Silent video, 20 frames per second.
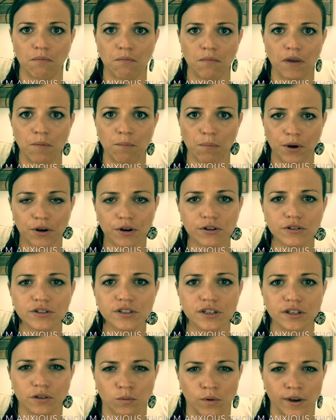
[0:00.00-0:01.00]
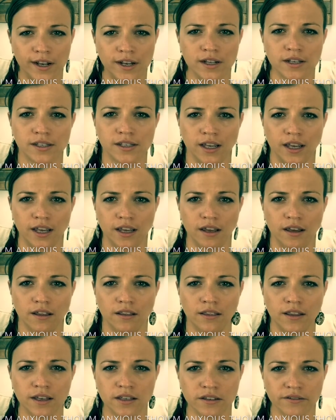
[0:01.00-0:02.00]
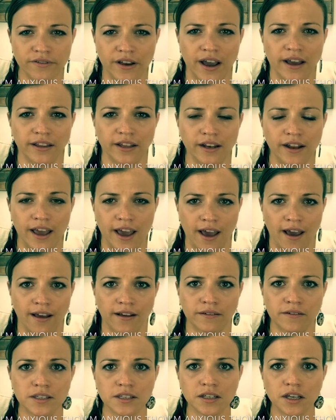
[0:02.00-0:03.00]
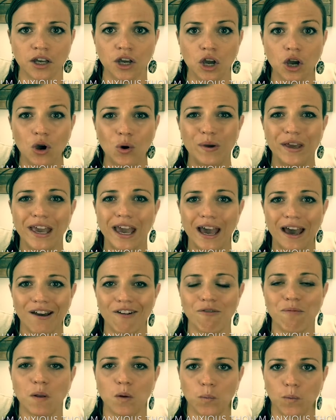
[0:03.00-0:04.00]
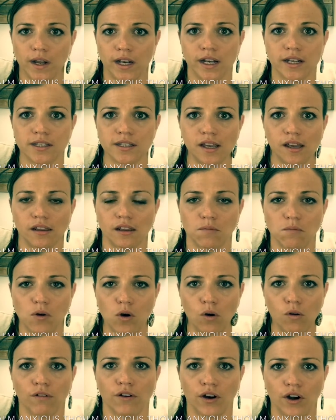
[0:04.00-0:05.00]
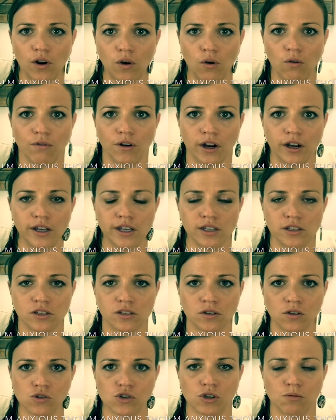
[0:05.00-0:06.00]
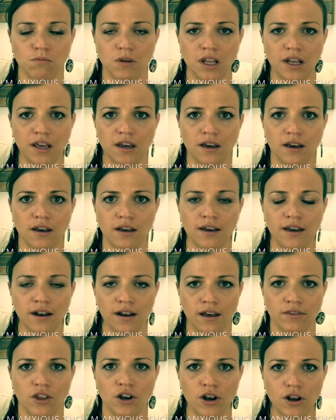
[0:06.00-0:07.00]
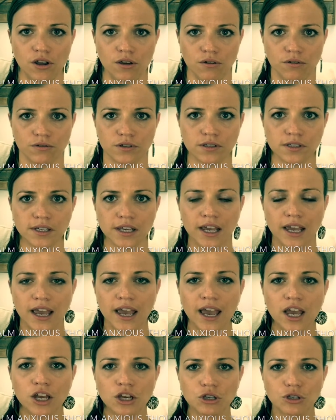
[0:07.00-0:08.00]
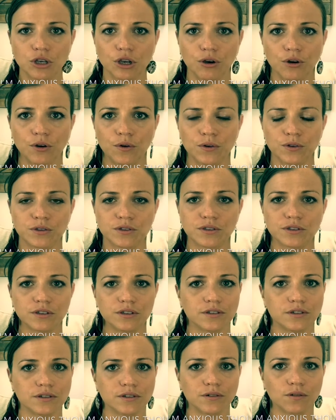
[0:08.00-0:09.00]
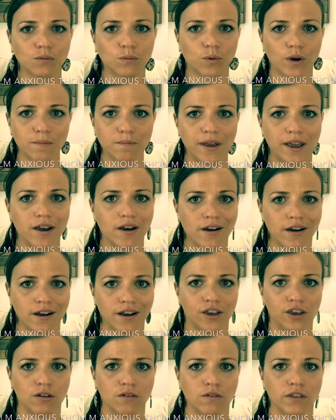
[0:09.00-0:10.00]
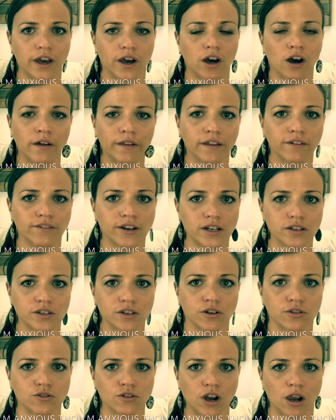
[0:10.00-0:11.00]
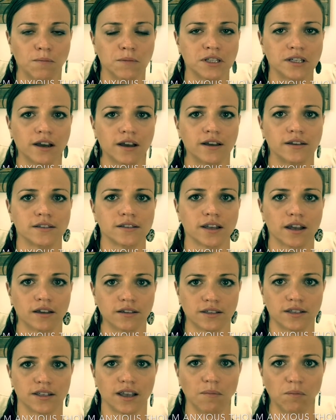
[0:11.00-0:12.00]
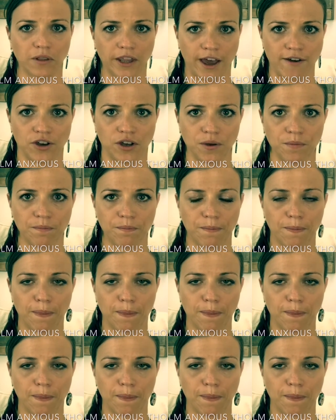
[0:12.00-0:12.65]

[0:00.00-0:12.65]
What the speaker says: in person witnessing these violent acts, we have been witnessing them over and over in social media and on the news. So one may argue that all of us are traumatized on some level.